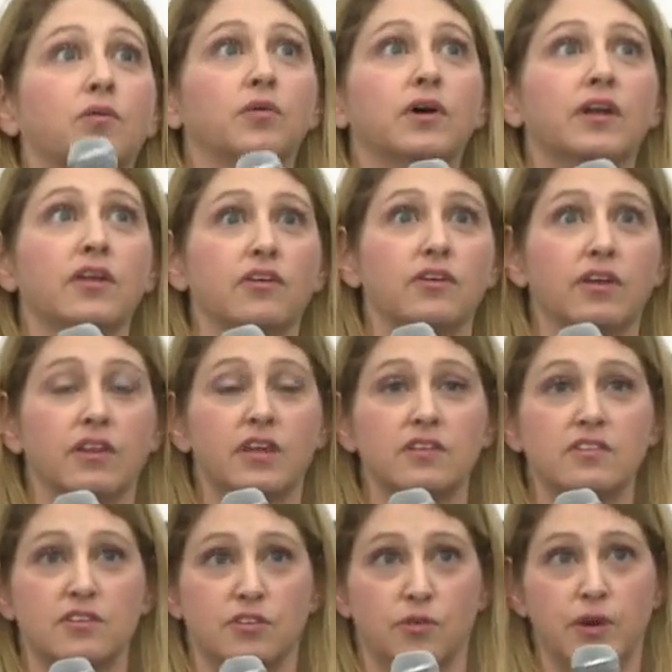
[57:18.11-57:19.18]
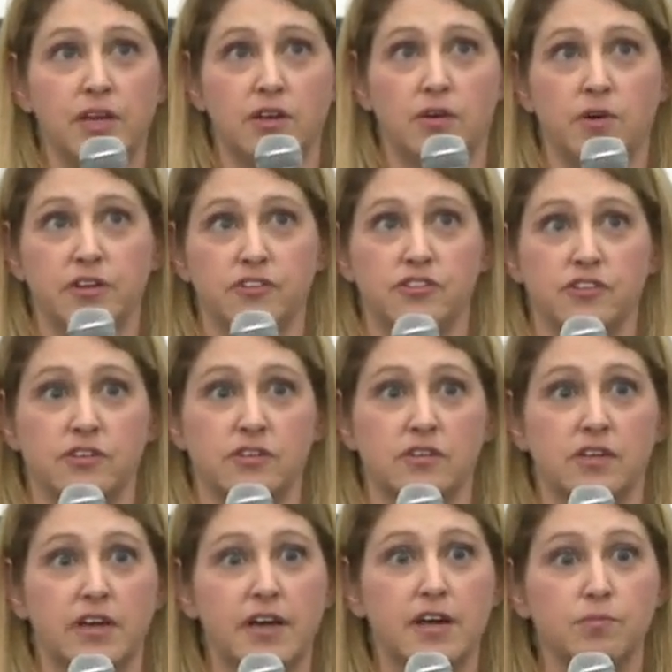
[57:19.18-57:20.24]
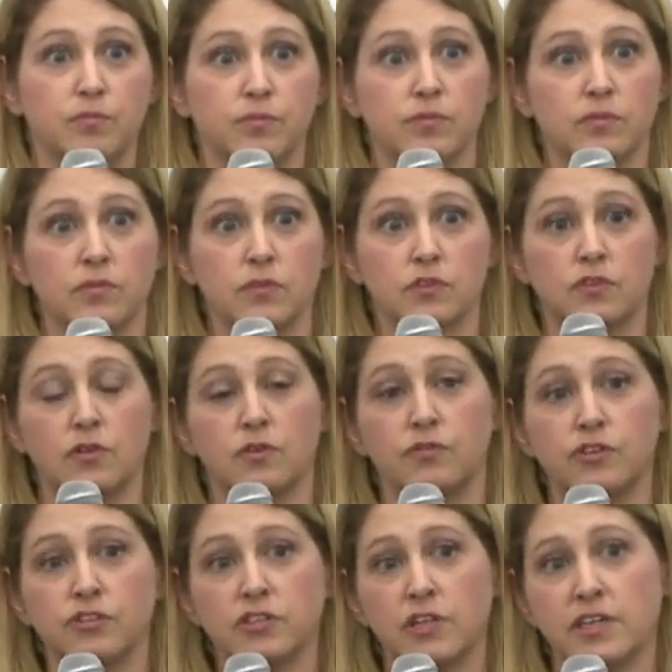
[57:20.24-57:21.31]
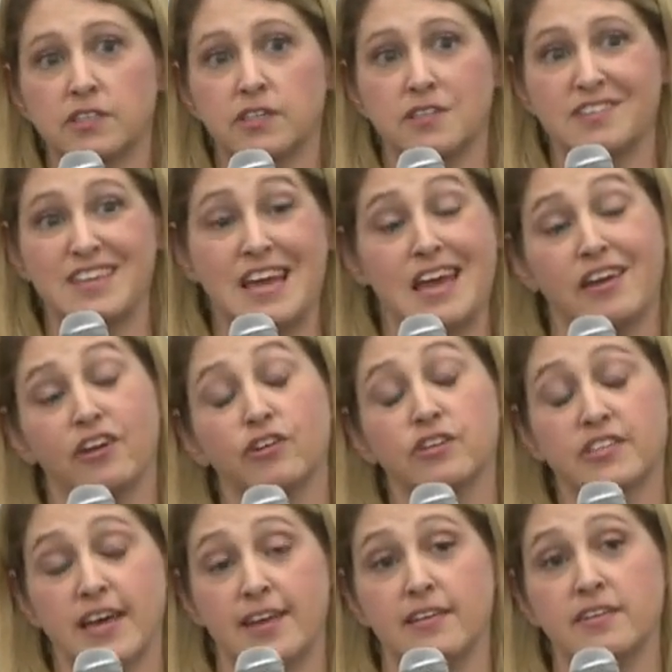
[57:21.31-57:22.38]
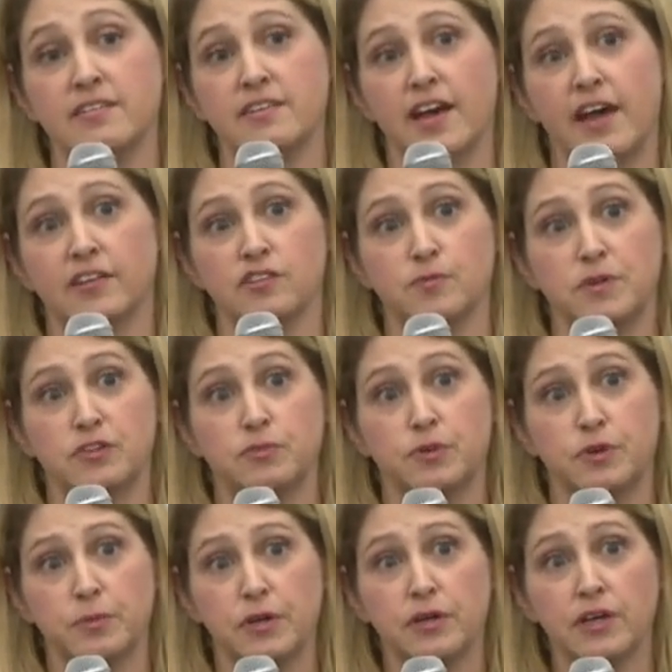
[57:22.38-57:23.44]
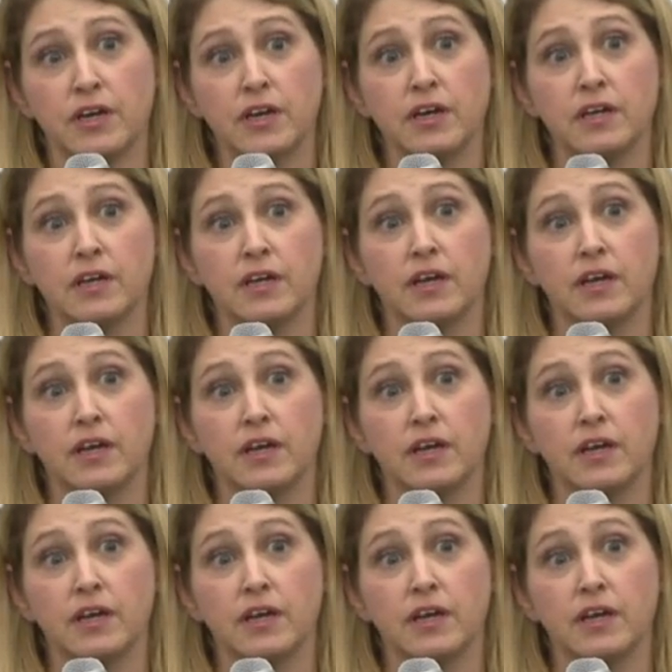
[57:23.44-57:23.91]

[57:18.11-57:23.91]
What other? That's a great question. Um, so Virgin Galactic is the anchor tenant at Spaceport America.